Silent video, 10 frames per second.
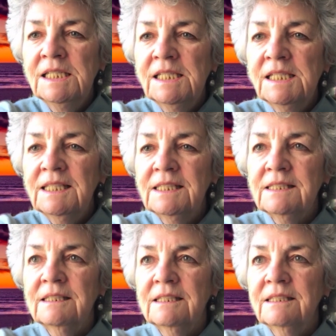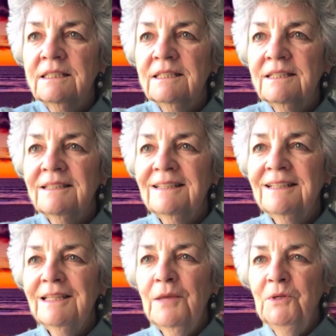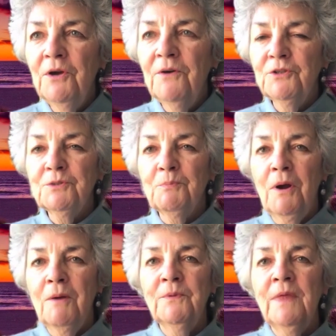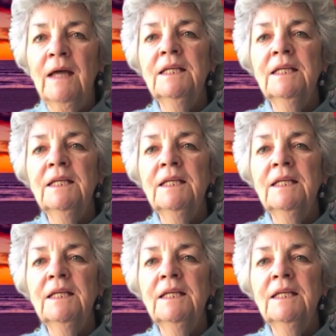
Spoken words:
Let's see. Let me know if there's a problem with that.